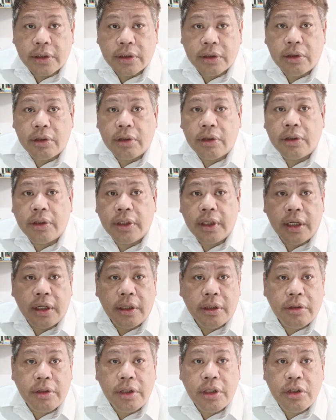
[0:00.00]
So there
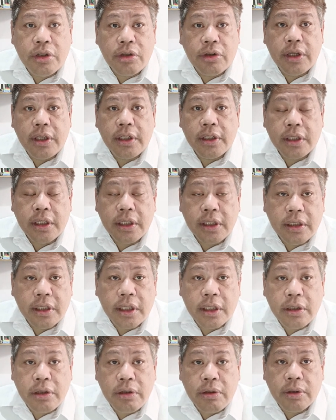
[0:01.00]
are 3 choices
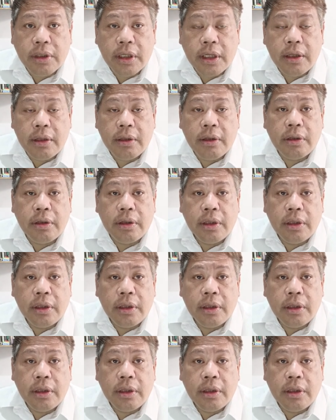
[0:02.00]
that you can